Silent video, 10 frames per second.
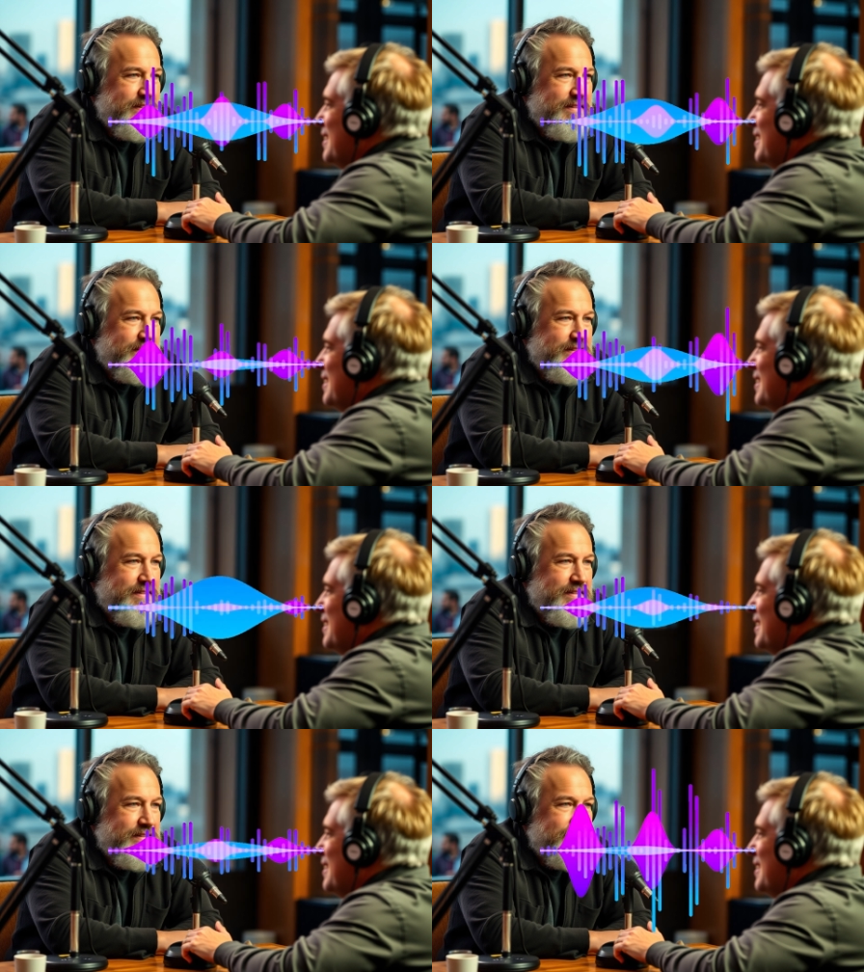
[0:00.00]
It
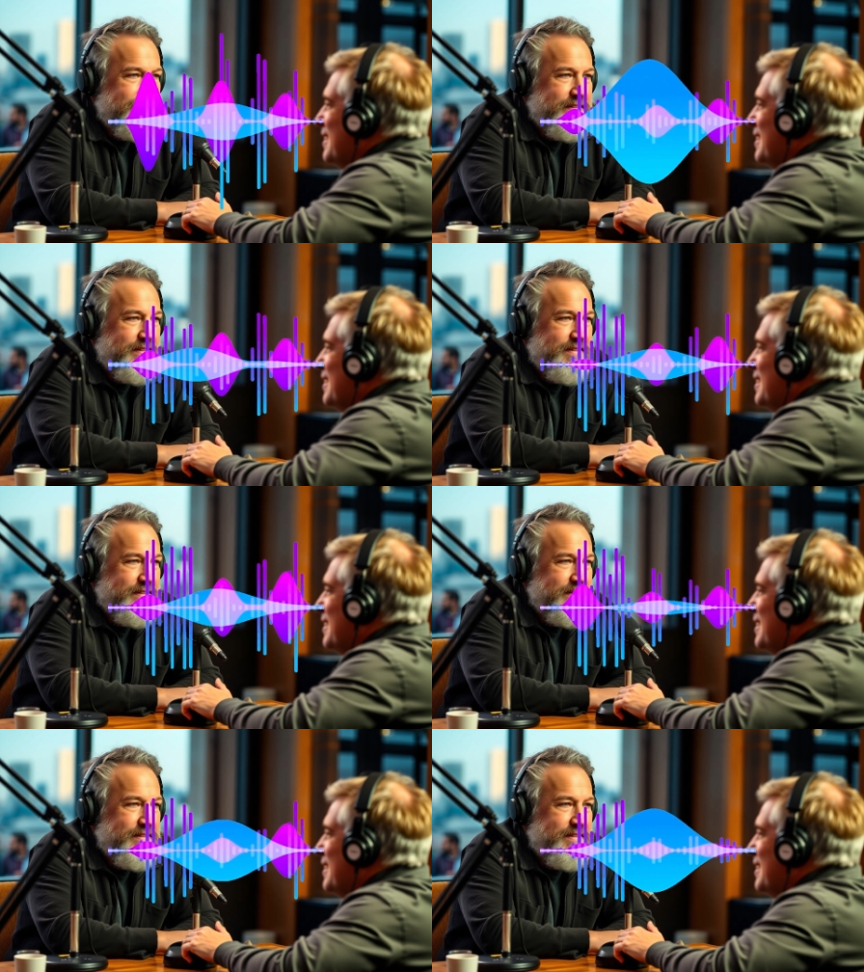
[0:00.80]
shaped how
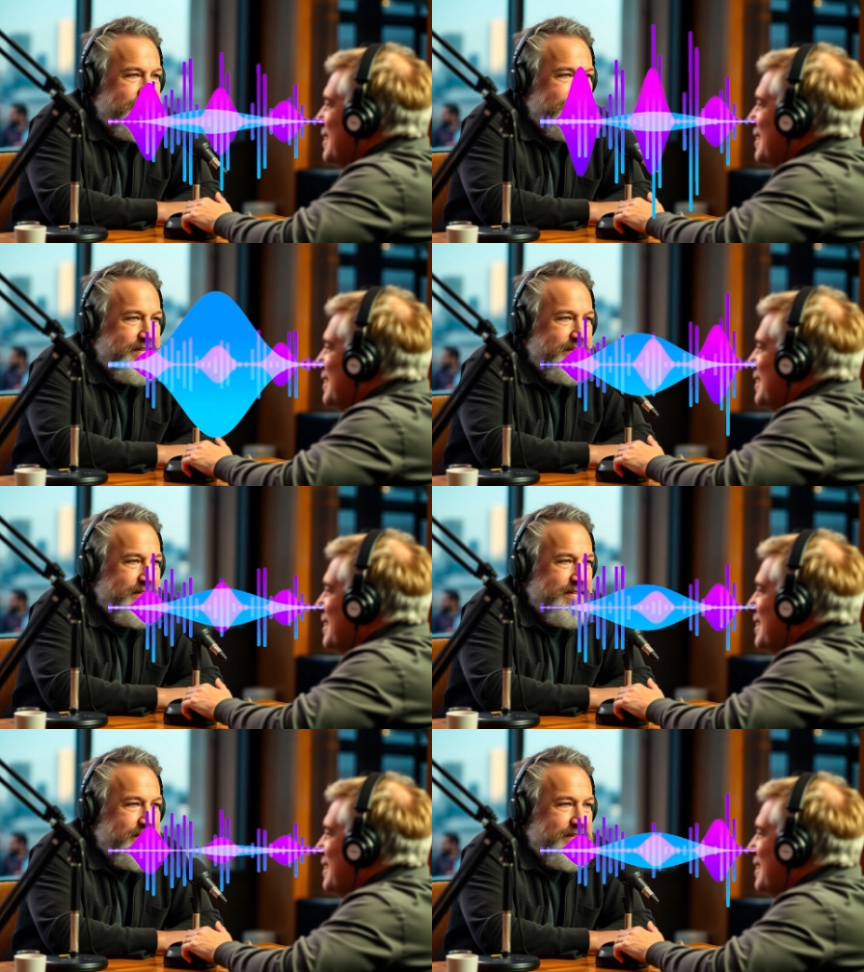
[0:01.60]
he
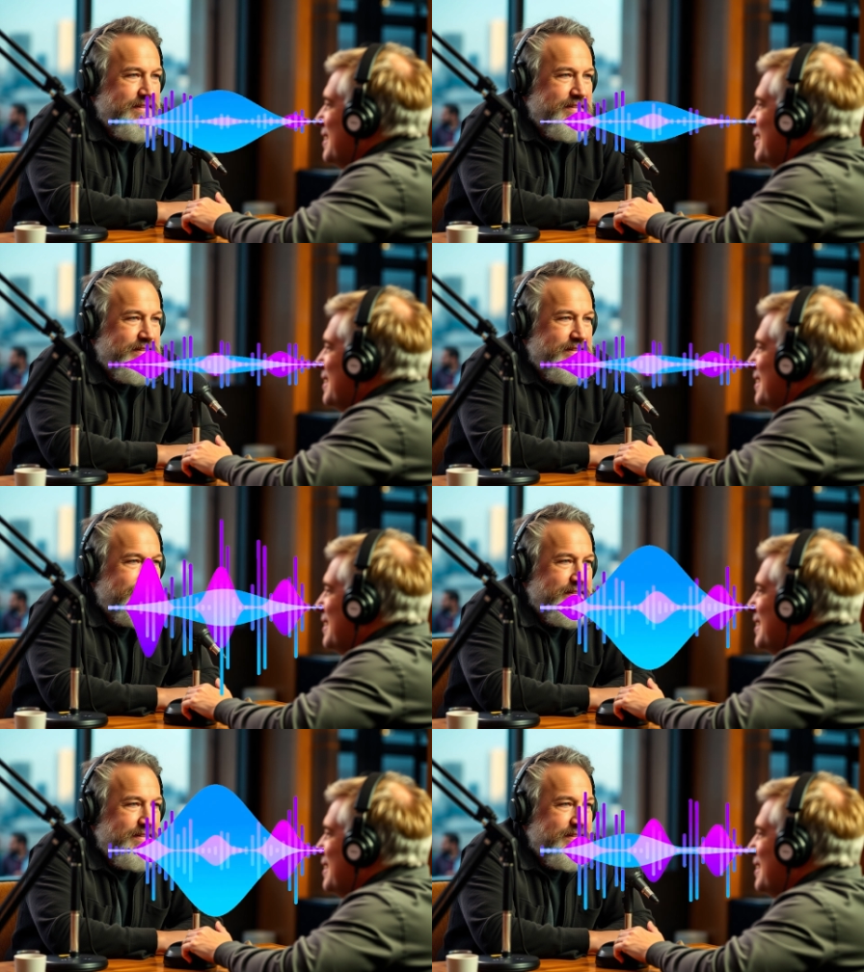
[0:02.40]
approached learning
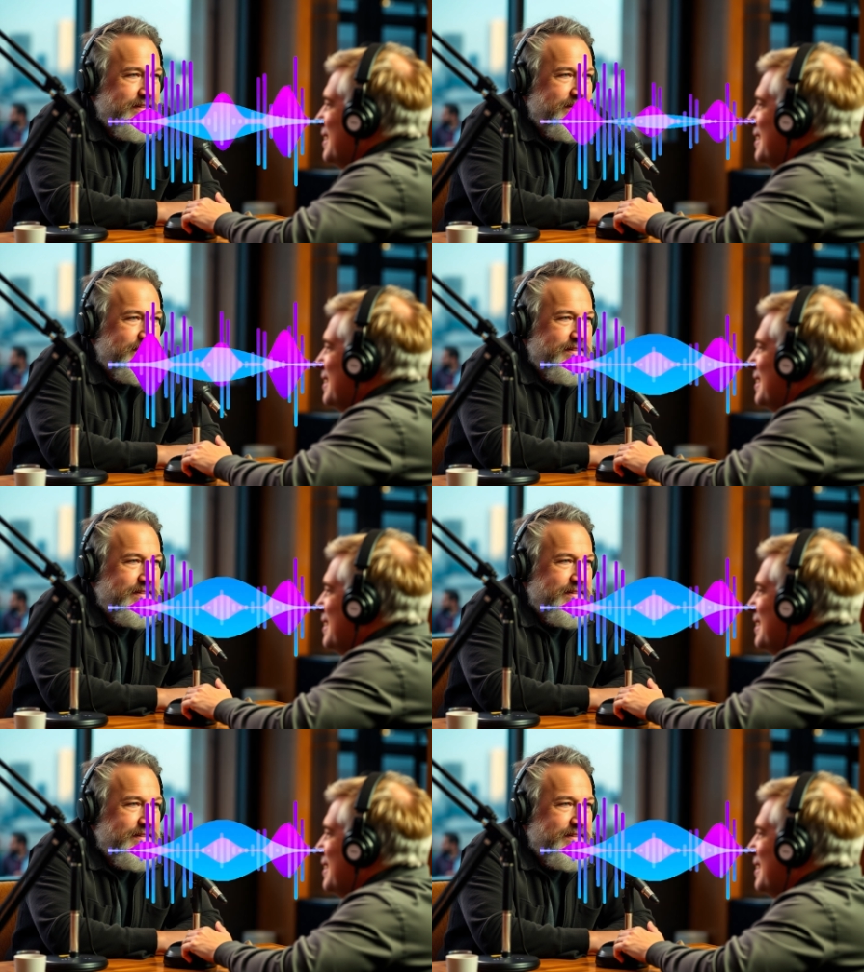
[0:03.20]
later on,